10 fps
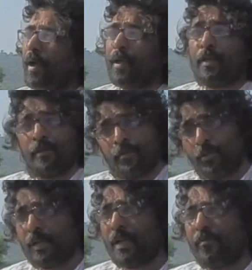I
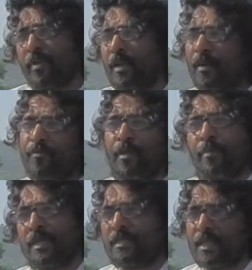today very
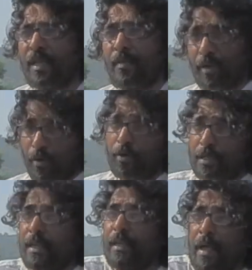comfortably say,
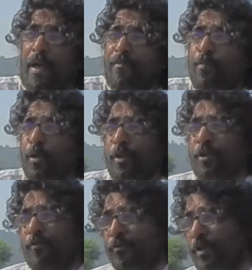because I have a
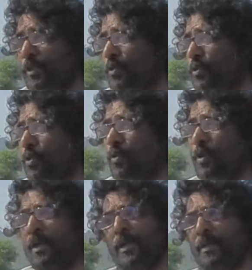body of work to
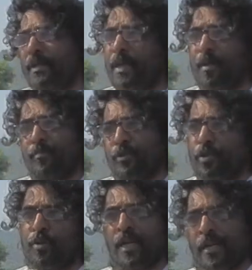show, that I'm
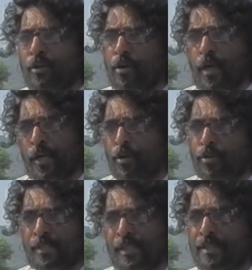genre
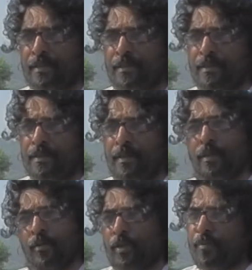agnostic.
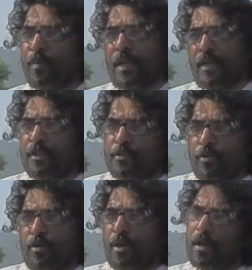So give me any
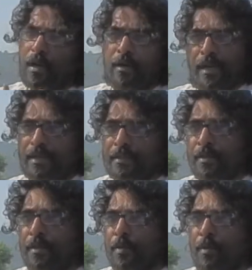genre, I'll write.
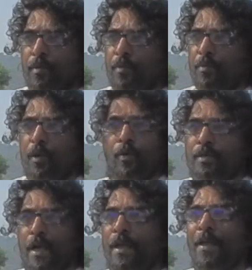
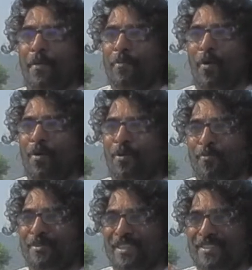Because I am not
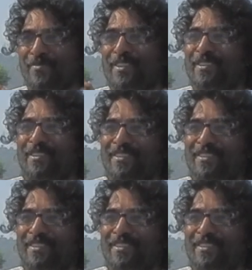obsessed with